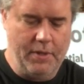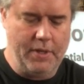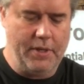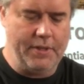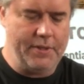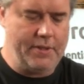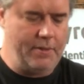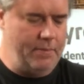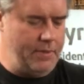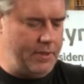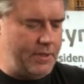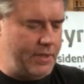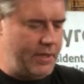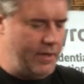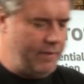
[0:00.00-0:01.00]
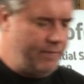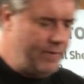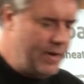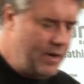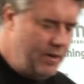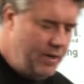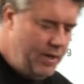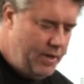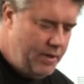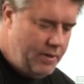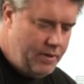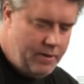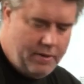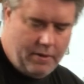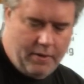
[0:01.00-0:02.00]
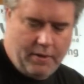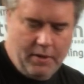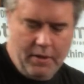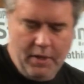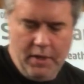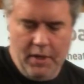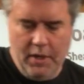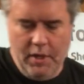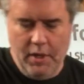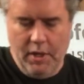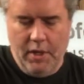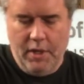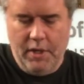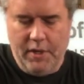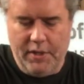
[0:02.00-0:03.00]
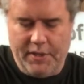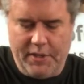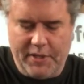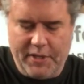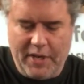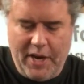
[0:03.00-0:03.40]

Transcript: Get some of this stuff out of here. This is